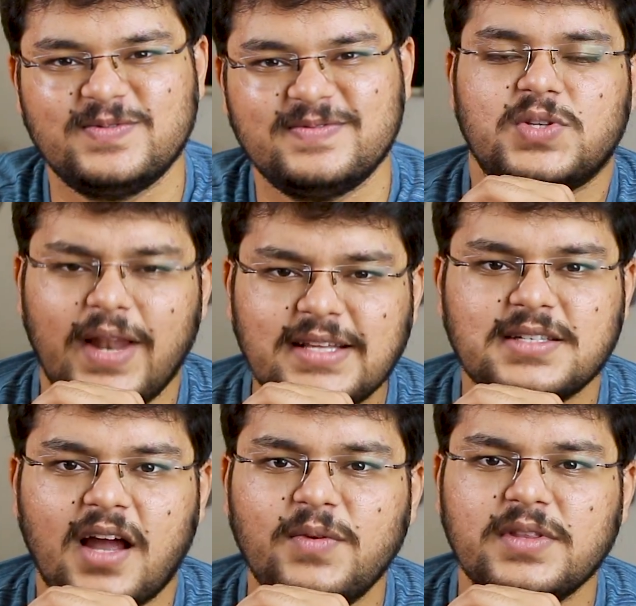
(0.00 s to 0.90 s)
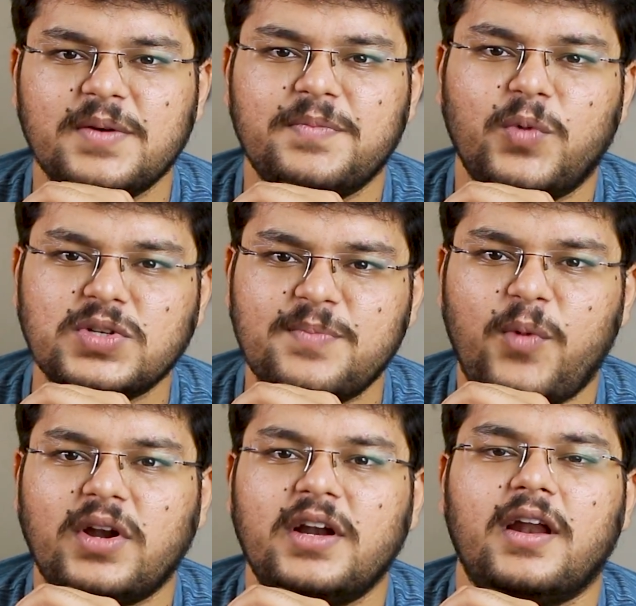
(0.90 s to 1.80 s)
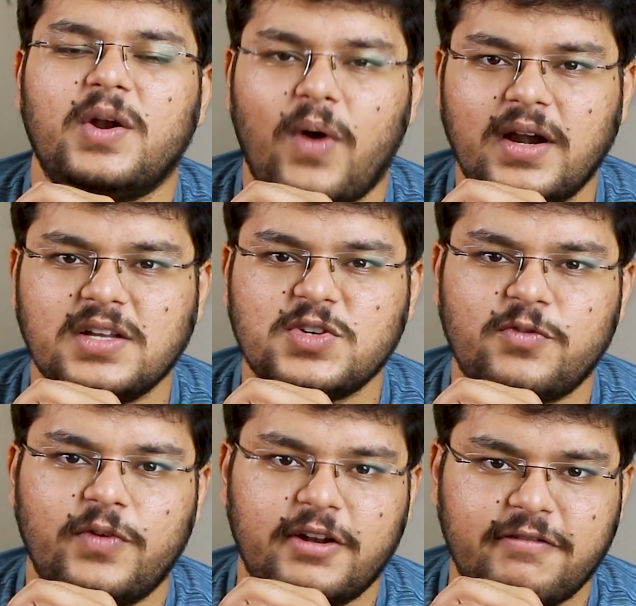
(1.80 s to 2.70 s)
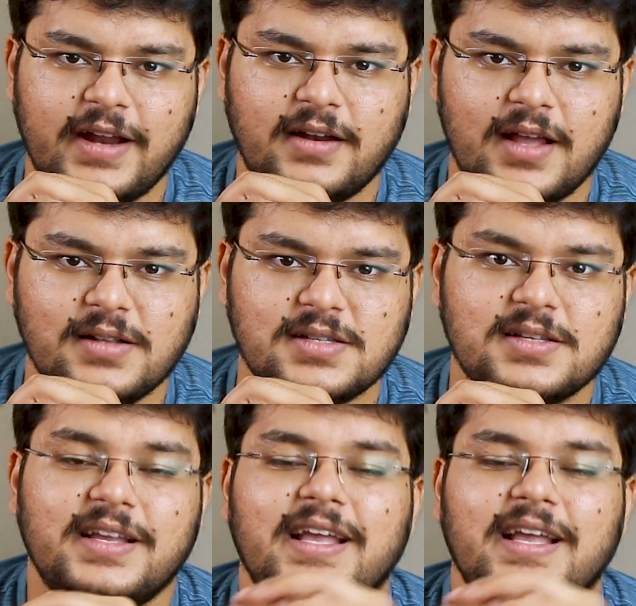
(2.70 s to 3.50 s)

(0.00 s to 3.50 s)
So let's start with the most important advantage of vitrified tiles.